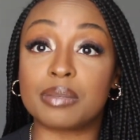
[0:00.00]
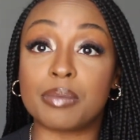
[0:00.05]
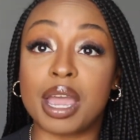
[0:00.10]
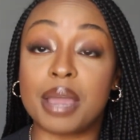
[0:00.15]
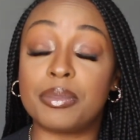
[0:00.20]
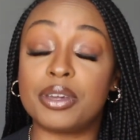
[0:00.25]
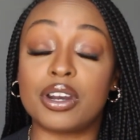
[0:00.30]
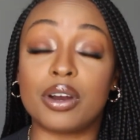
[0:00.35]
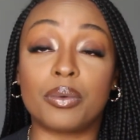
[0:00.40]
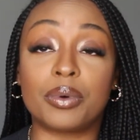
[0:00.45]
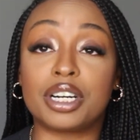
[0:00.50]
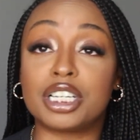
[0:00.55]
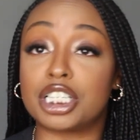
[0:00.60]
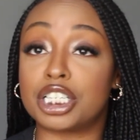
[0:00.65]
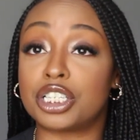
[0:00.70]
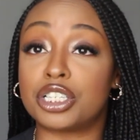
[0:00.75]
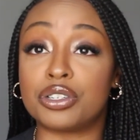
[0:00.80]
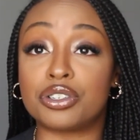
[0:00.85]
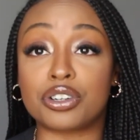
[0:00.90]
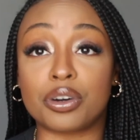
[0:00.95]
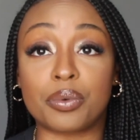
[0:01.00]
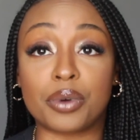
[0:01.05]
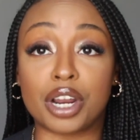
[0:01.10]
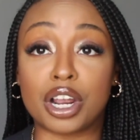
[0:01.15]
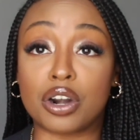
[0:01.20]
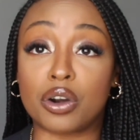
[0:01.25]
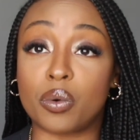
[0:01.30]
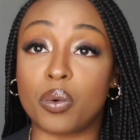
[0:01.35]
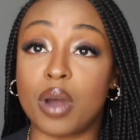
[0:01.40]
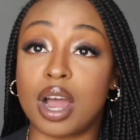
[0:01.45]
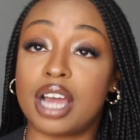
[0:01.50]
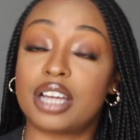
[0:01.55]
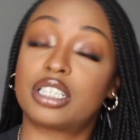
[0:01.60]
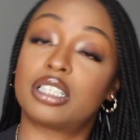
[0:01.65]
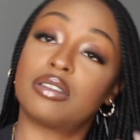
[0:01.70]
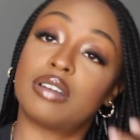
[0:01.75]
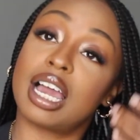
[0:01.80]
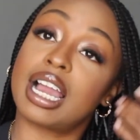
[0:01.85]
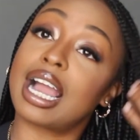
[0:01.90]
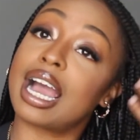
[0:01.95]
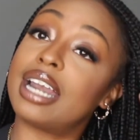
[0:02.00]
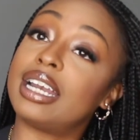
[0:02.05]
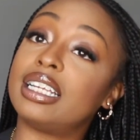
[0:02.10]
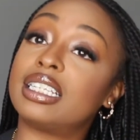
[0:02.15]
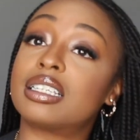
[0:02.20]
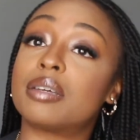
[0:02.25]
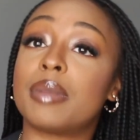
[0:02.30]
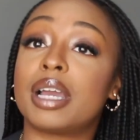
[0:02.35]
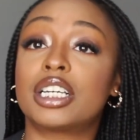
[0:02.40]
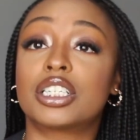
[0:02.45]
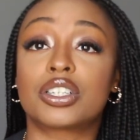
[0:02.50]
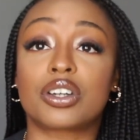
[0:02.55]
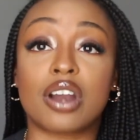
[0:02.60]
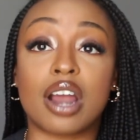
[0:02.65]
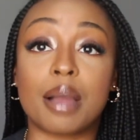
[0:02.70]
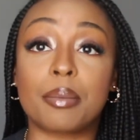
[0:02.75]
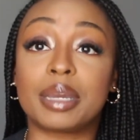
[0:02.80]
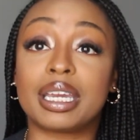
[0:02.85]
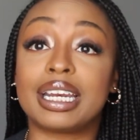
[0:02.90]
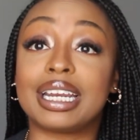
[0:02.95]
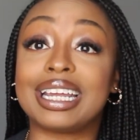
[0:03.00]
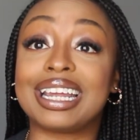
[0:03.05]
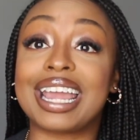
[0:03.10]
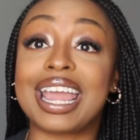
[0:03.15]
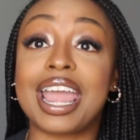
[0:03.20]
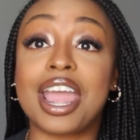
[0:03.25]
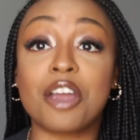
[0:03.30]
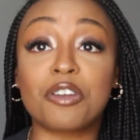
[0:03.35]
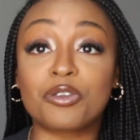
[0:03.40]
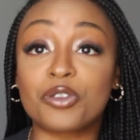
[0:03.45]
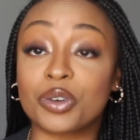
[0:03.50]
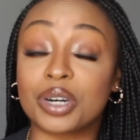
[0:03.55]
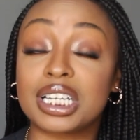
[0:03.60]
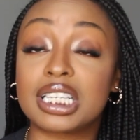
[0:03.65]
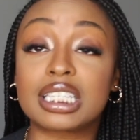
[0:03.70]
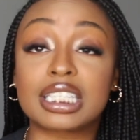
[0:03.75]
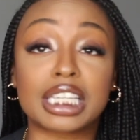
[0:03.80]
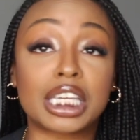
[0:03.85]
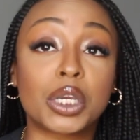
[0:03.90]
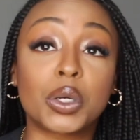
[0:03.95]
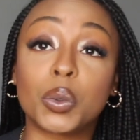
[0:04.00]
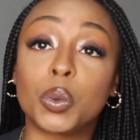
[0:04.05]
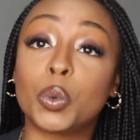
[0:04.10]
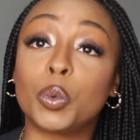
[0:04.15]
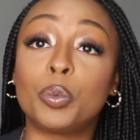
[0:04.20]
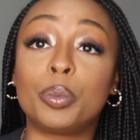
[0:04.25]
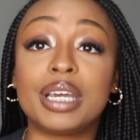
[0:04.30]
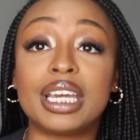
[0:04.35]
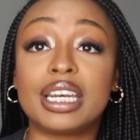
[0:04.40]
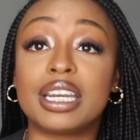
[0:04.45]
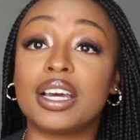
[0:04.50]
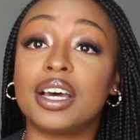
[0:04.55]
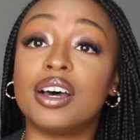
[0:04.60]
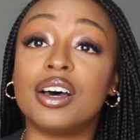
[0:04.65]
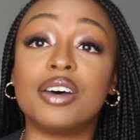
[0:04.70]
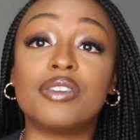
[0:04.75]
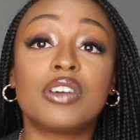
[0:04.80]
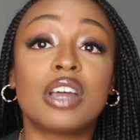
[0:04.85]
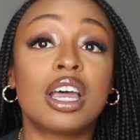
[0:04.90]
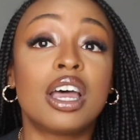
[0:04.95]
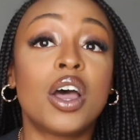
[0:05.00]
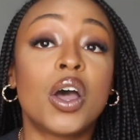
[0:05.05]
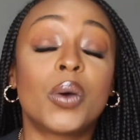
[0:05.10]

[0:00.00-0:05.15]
maybe you don't want to just use your regular wash, you like, I need to make sure I'm getting every single bit of,